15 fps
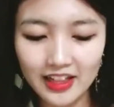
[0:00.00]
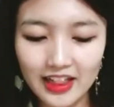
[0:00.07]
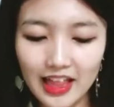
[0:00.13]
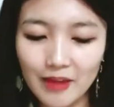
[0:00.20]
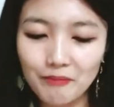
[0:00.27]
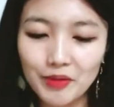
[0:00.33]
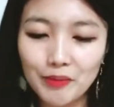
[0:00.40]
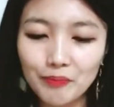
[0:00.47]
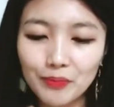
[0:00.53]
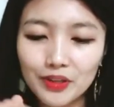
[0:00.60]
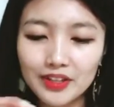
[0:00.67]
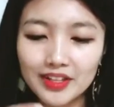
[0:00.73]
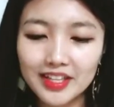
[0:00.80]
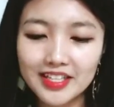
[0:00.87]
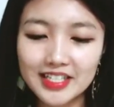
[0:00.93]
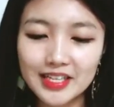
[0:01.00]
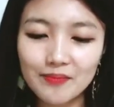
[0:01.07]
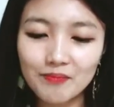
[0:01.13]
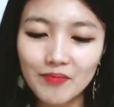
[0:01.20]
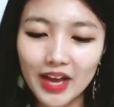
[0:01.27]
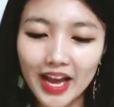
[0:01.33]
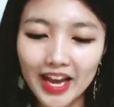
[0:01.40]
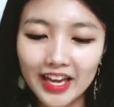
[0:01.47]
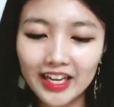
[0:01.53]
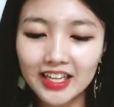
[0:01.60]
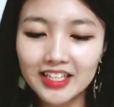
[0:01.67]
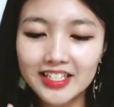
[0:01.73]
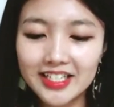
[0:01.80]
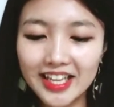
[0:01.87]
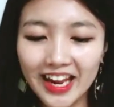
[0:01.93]
Let me put this in my
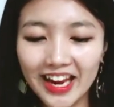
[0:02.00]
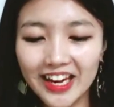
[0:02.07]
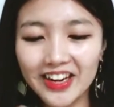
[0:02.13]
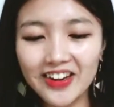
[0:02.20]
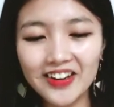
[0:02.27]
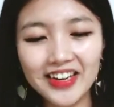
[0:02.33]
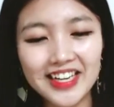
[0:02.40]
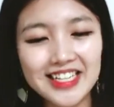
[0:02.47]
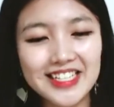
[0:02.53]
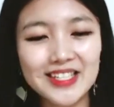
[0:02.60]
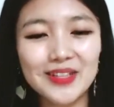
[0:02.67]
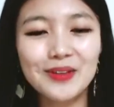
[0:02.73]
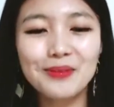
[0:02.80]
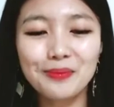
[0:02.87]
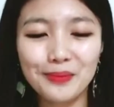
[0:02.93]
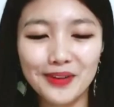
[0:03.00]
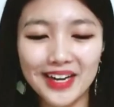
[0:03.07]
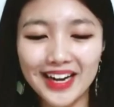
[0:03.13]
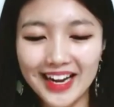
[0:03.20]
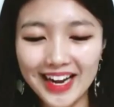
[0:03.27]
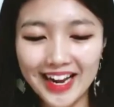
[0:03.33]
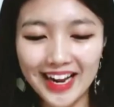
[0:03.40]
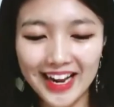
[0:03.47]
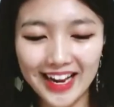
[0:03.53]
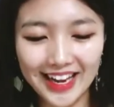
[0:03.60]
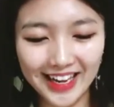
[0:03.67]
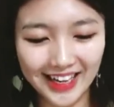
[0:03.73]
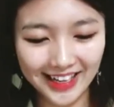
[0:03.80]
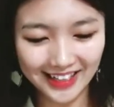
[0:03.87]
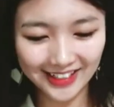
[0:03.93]
container. It's so
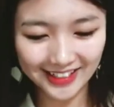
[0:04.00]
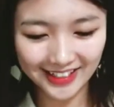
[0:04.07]
pretty.